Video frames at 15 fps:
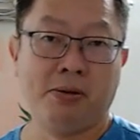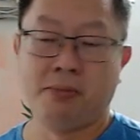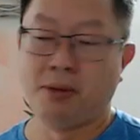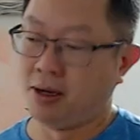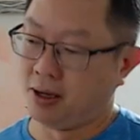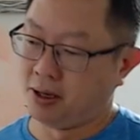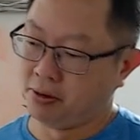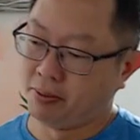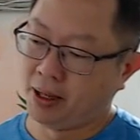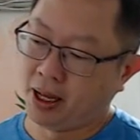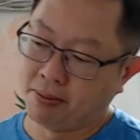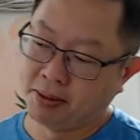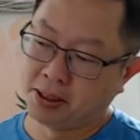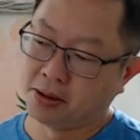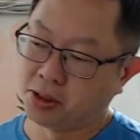you'll be able
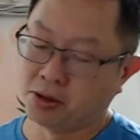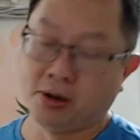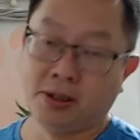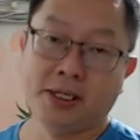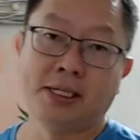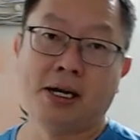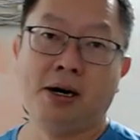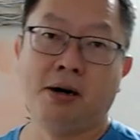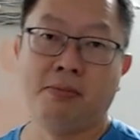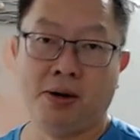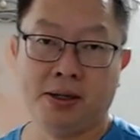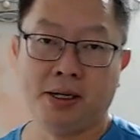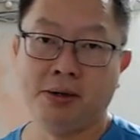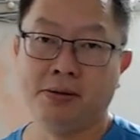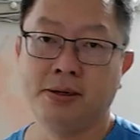to draw this kind of
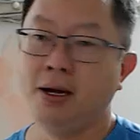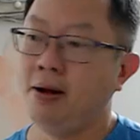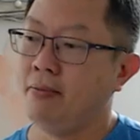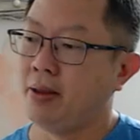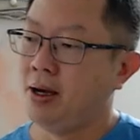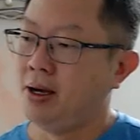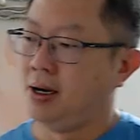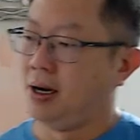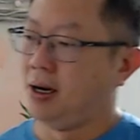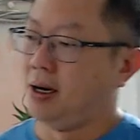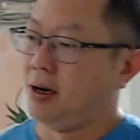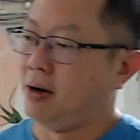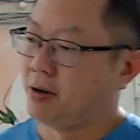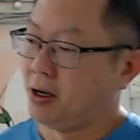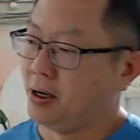model.
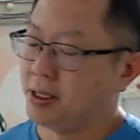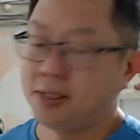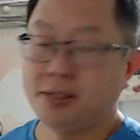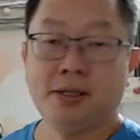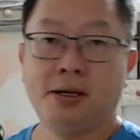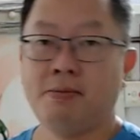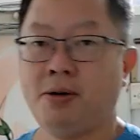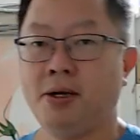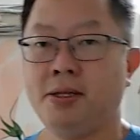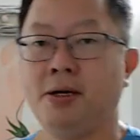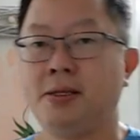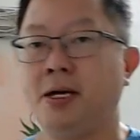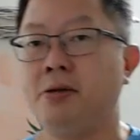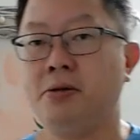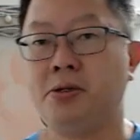Of course, the model
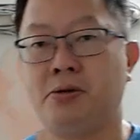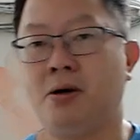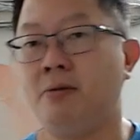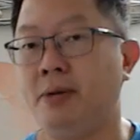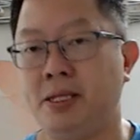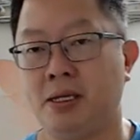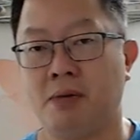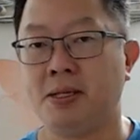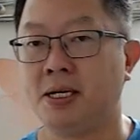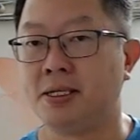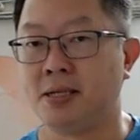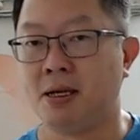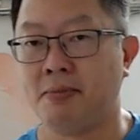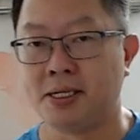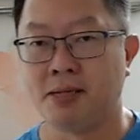that you draw may not be the
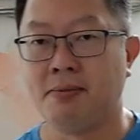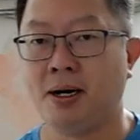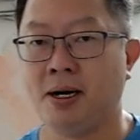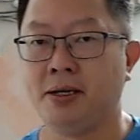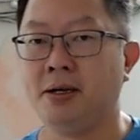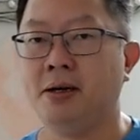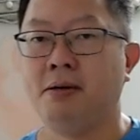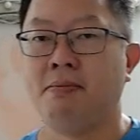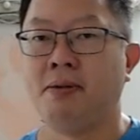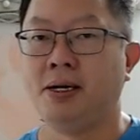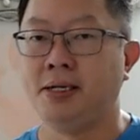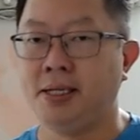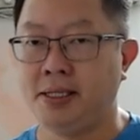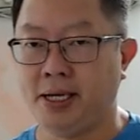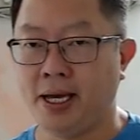same as mine, but
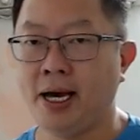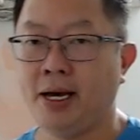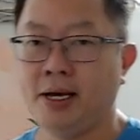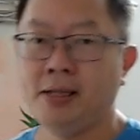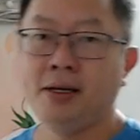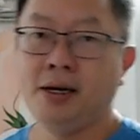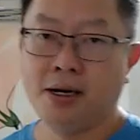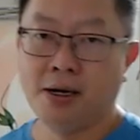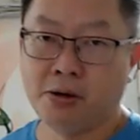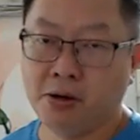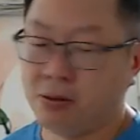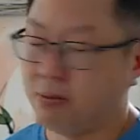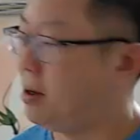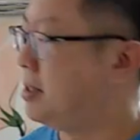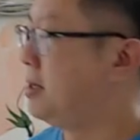in the end, a good
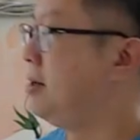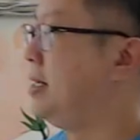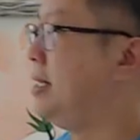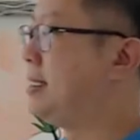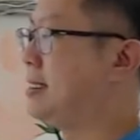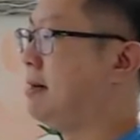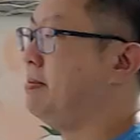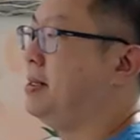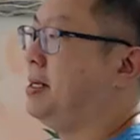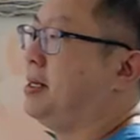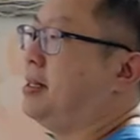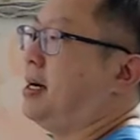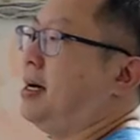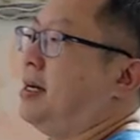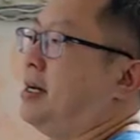model is something
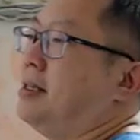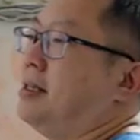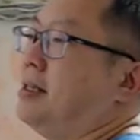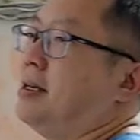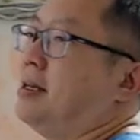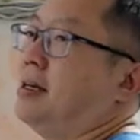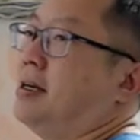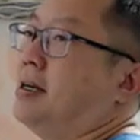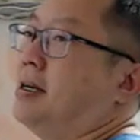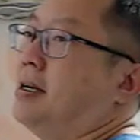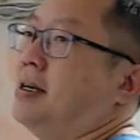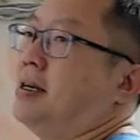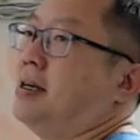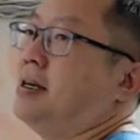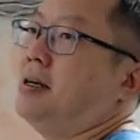that you do not
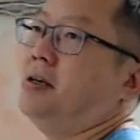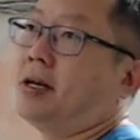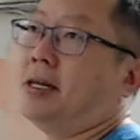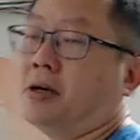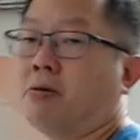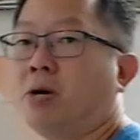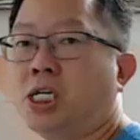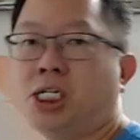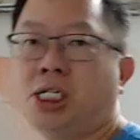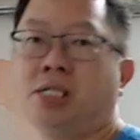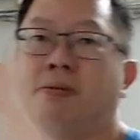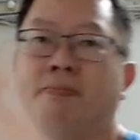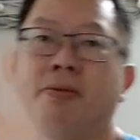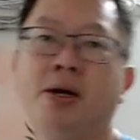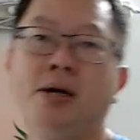need to look at the question.
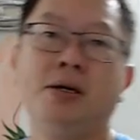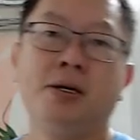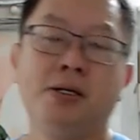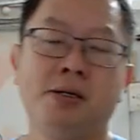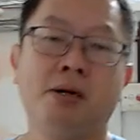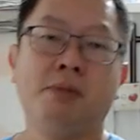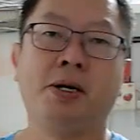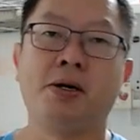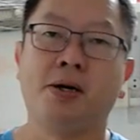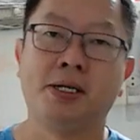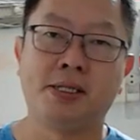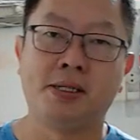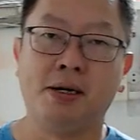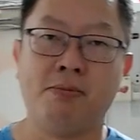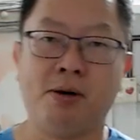So because
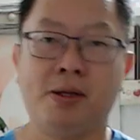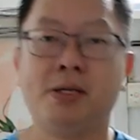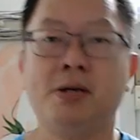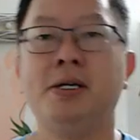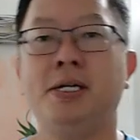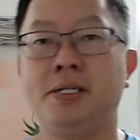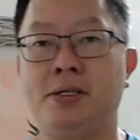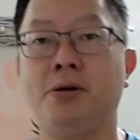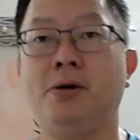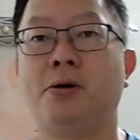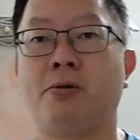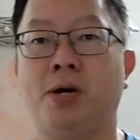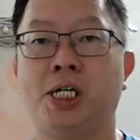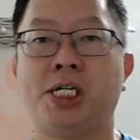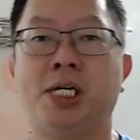the model is your
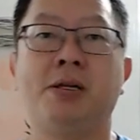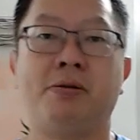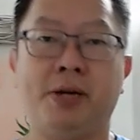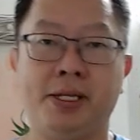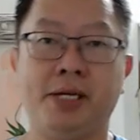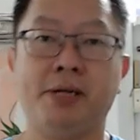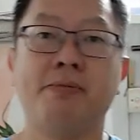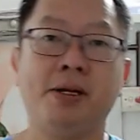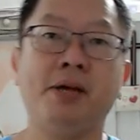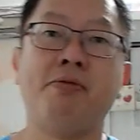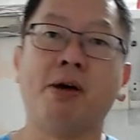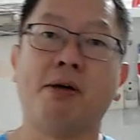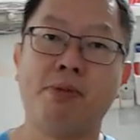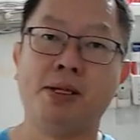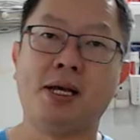question already, if you
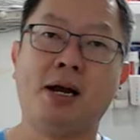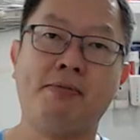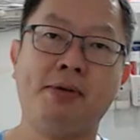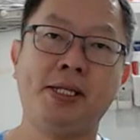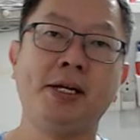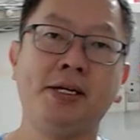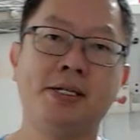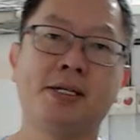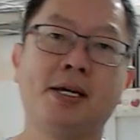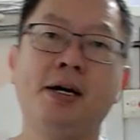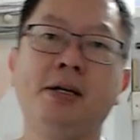have put everything inside,